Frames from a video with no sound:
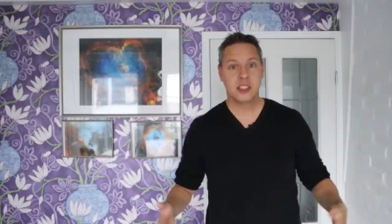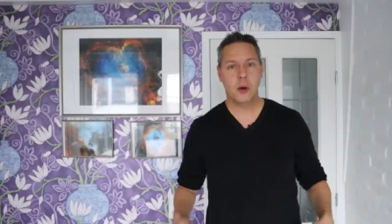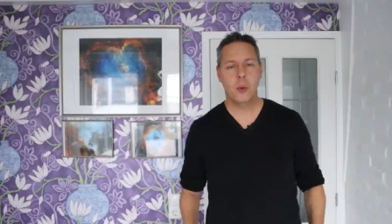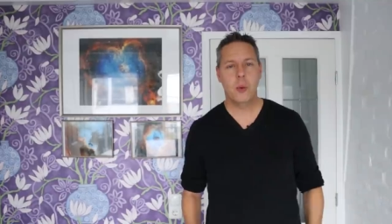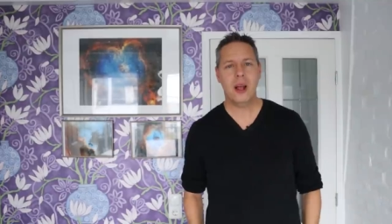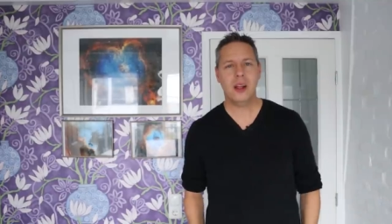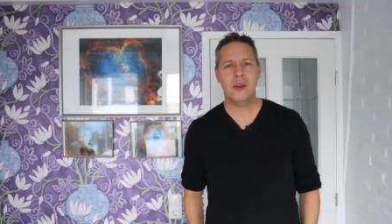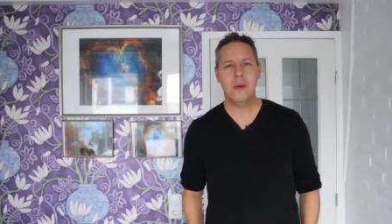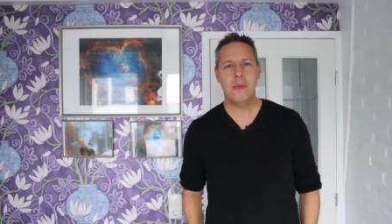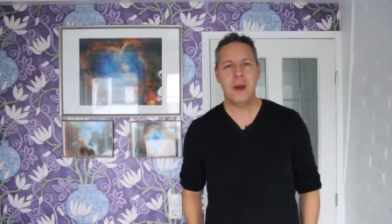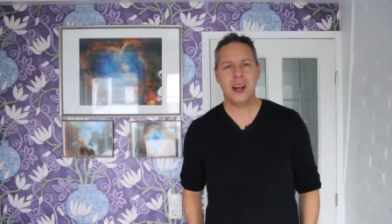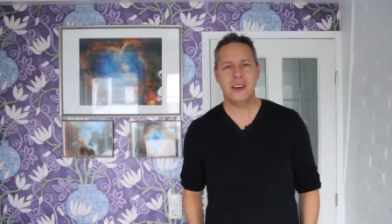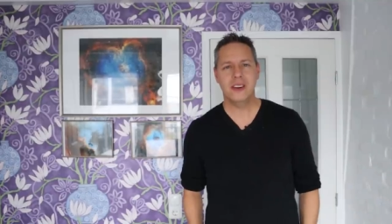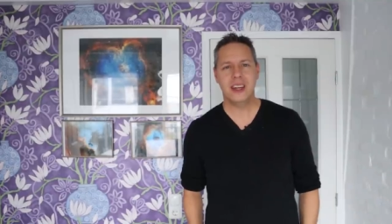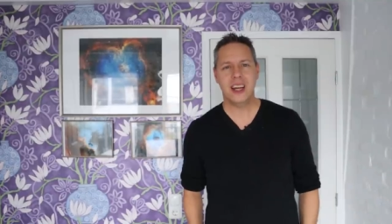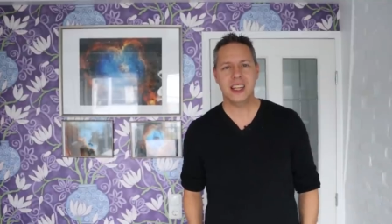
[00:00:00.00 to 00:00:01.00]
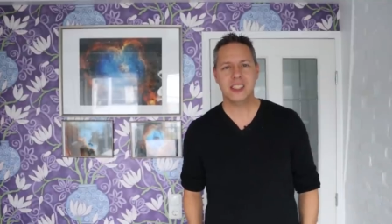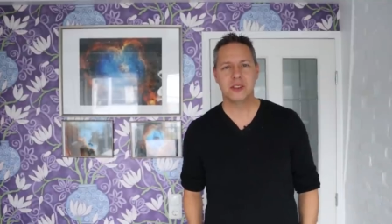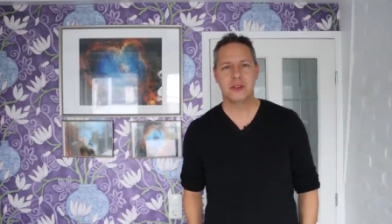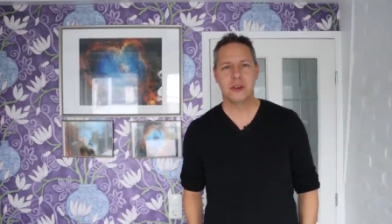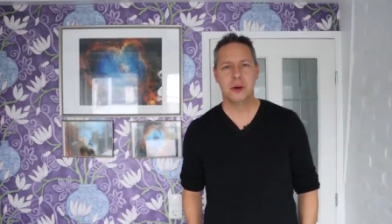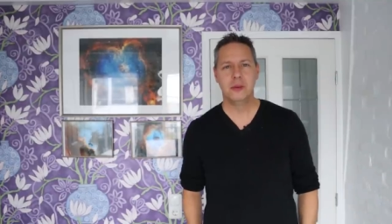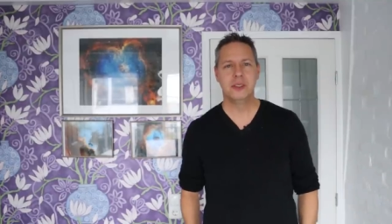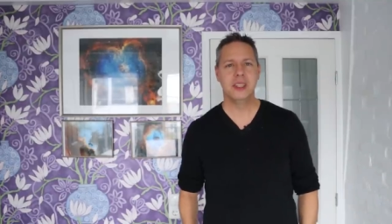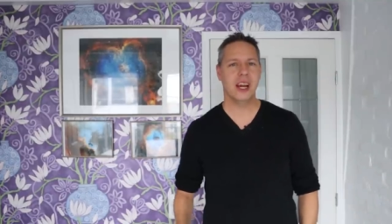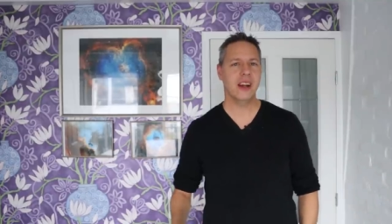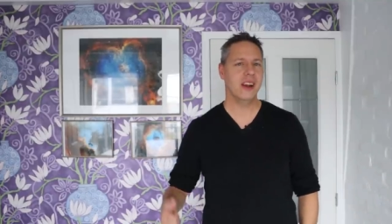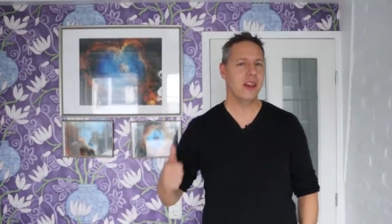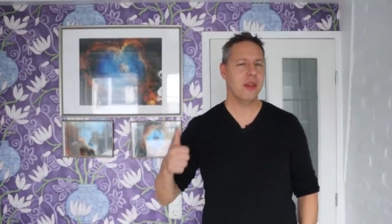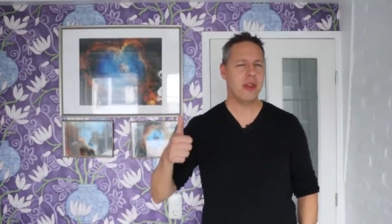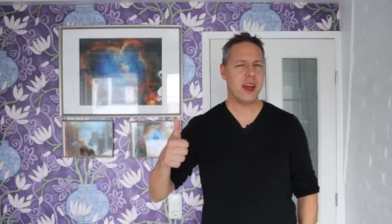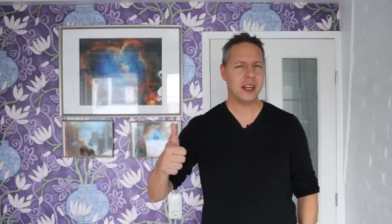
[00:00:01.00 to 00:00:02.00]
So welcome back to the AstroForum
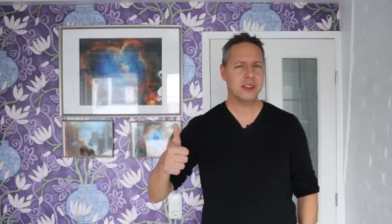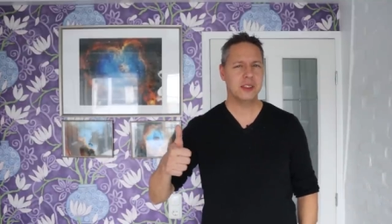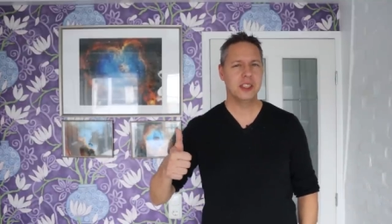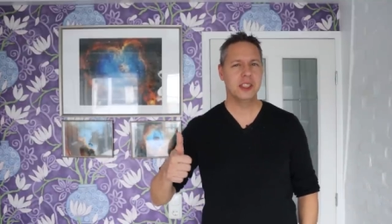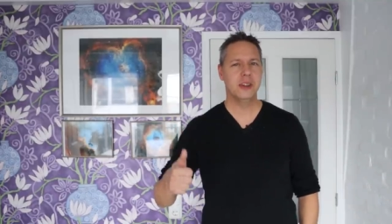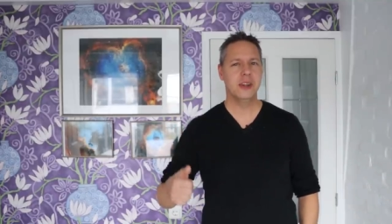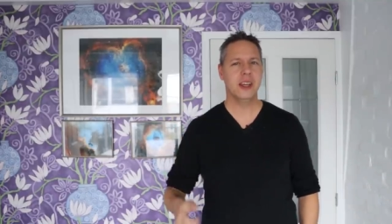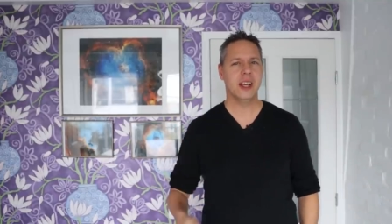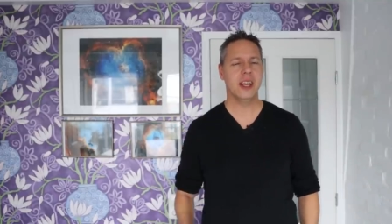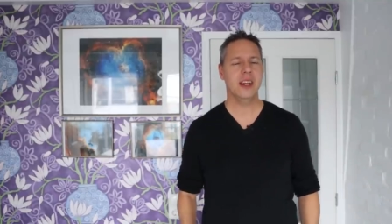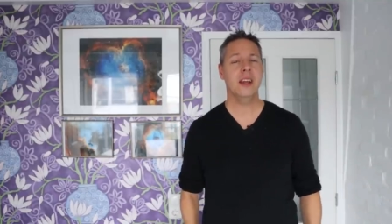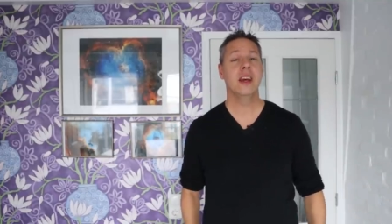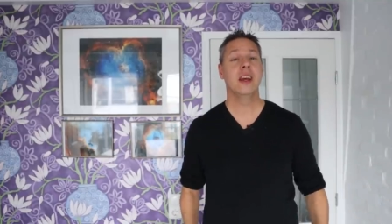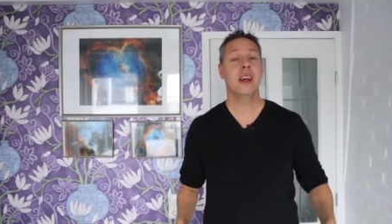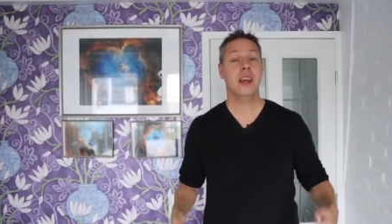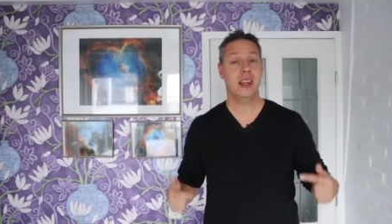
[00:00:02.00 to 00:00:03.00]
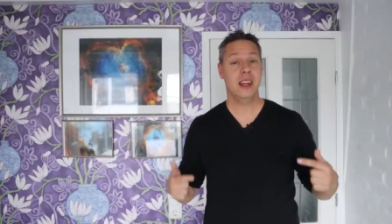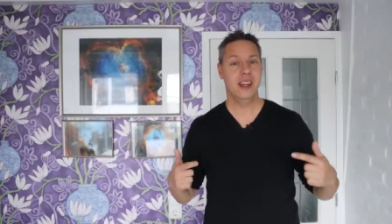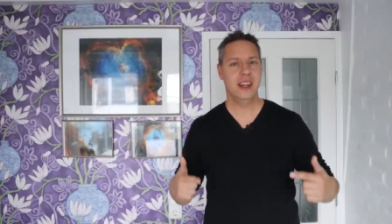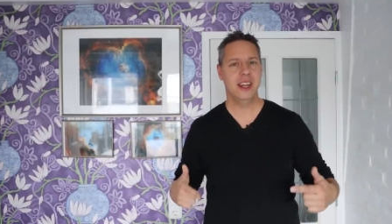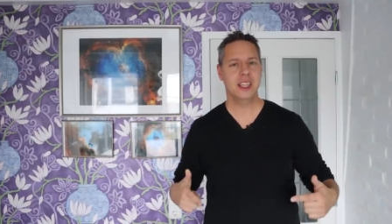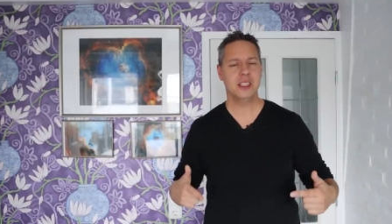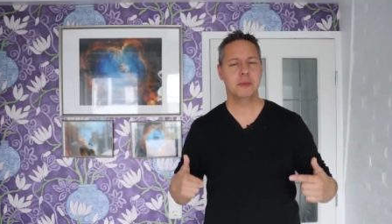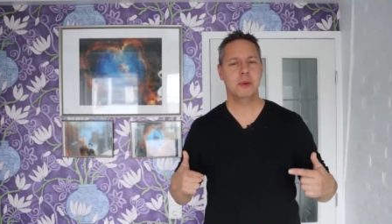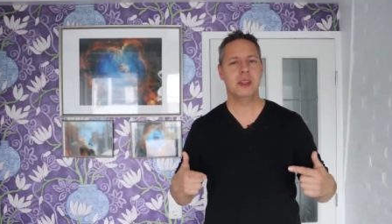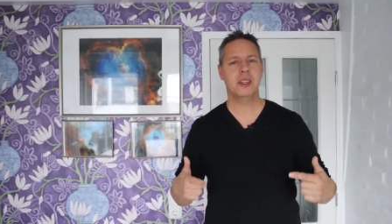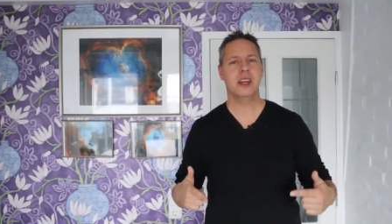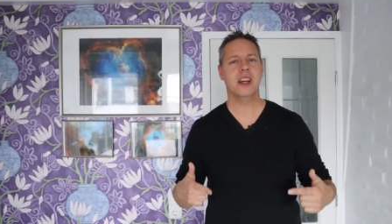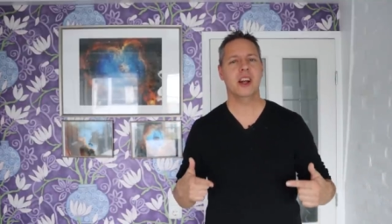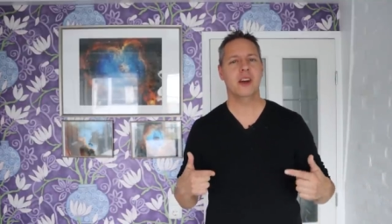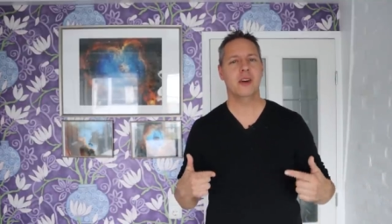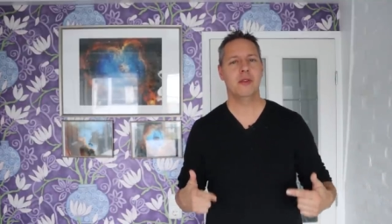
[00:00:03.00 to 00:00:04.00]
channel and thanks for tuning in. In this
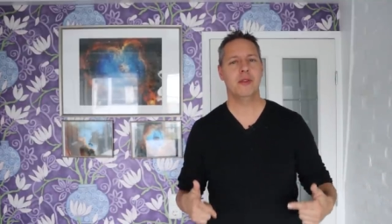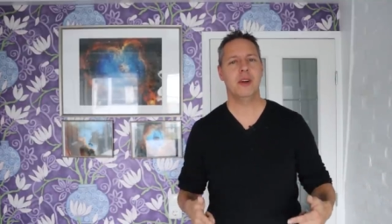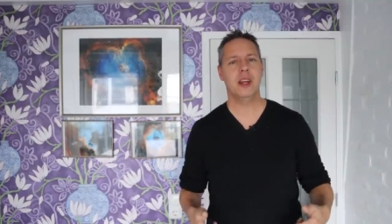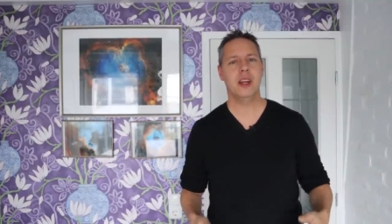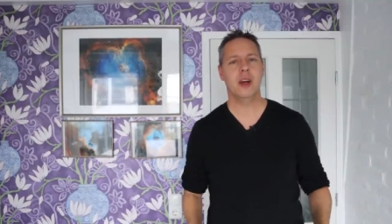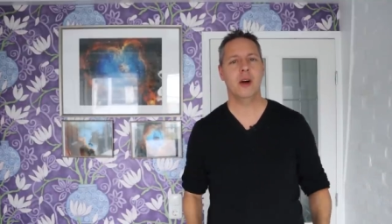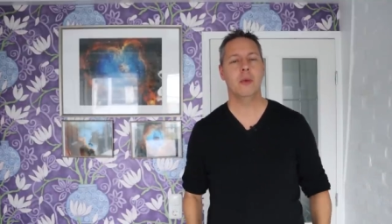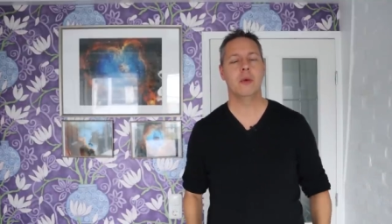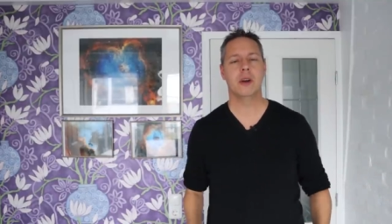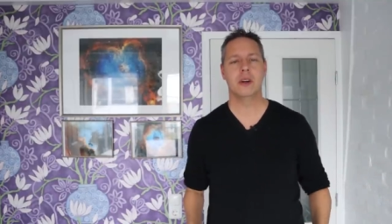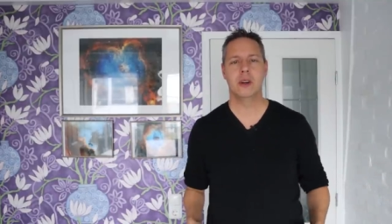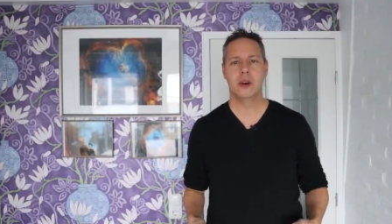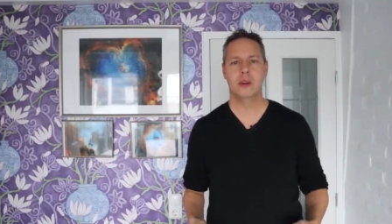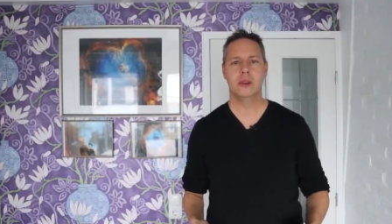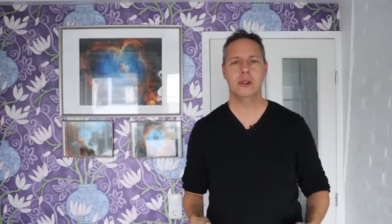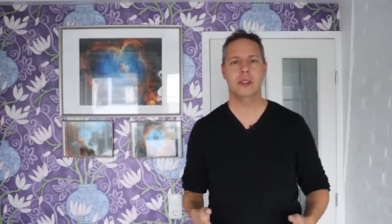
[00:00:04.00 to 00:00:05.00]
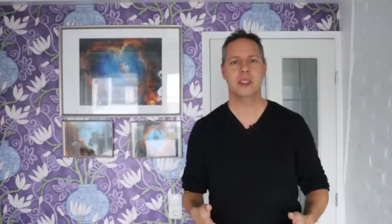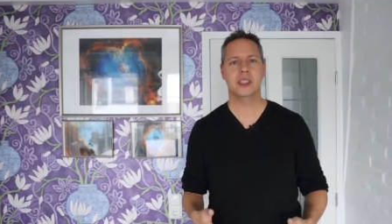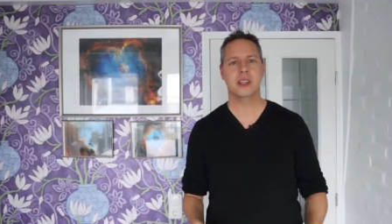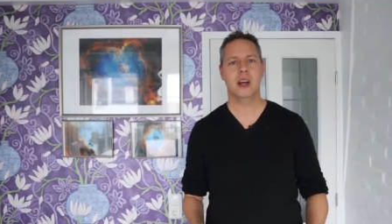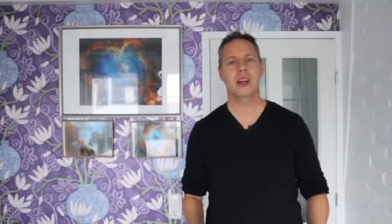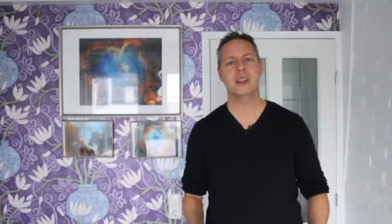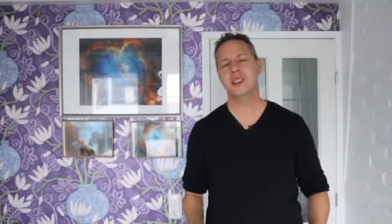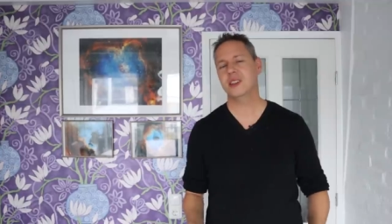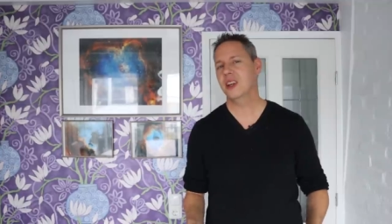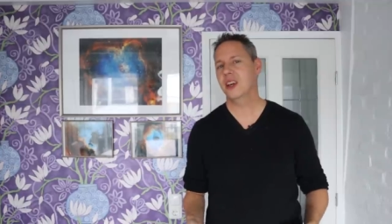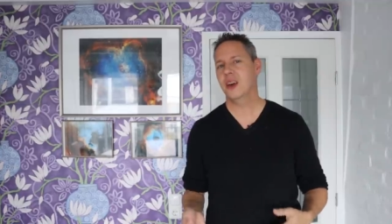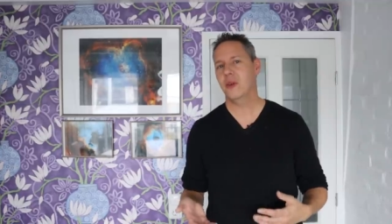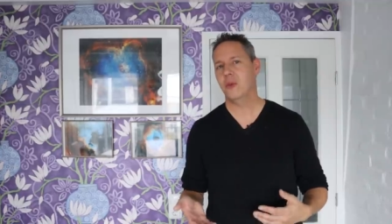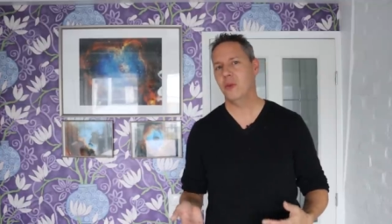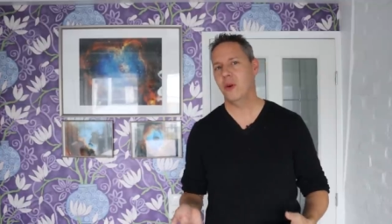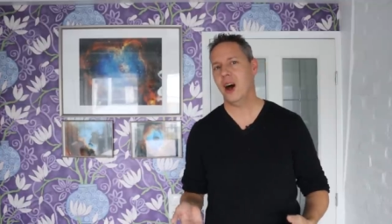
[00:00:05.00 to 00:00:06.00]
particular video we're going to discuss
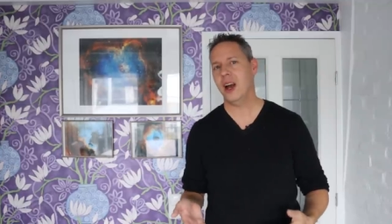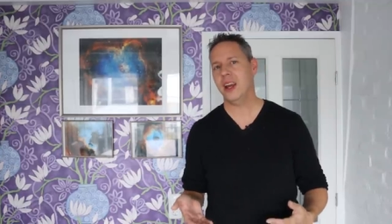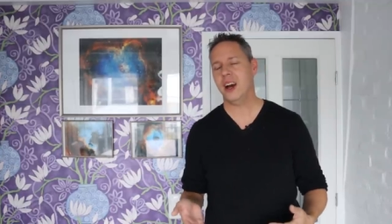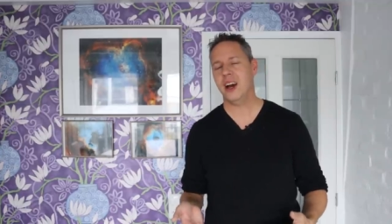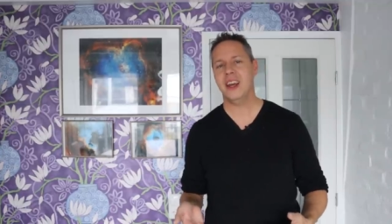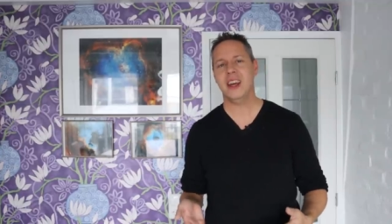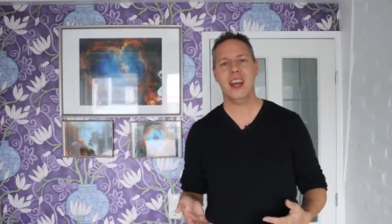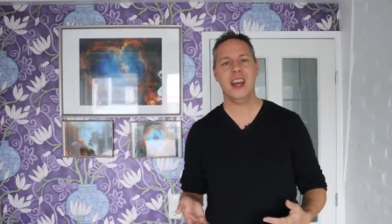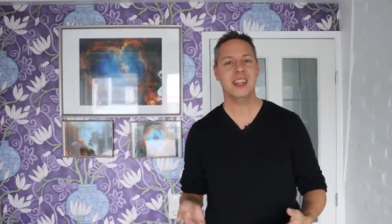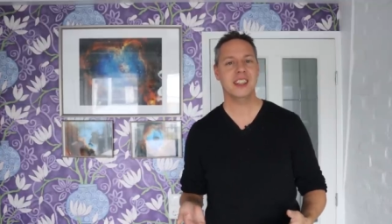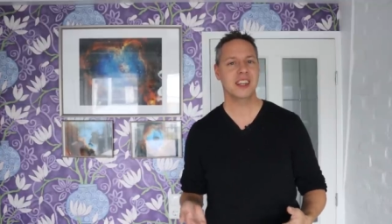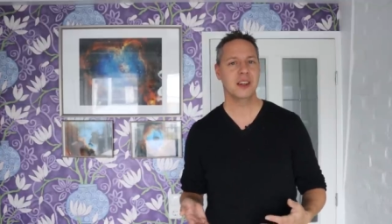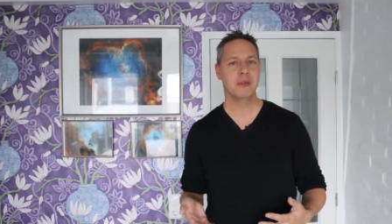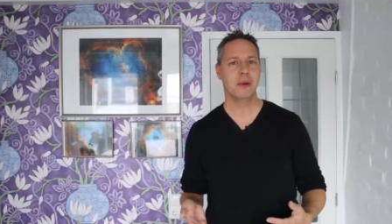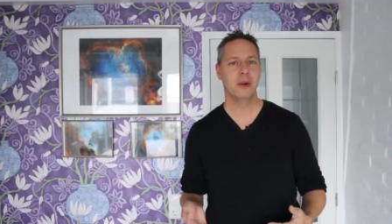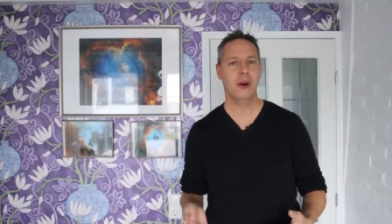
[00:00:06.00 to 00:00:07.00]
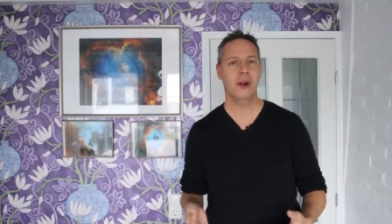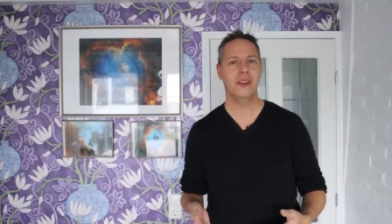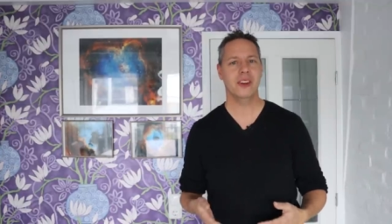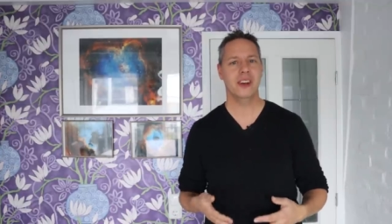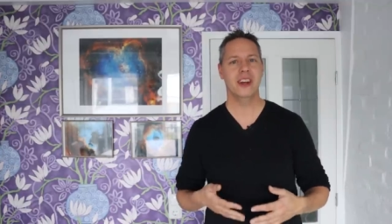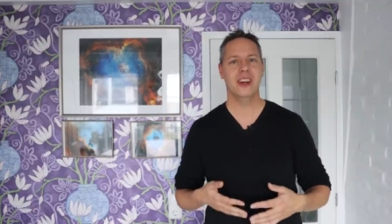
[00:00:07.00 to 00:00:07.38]
why I actually bought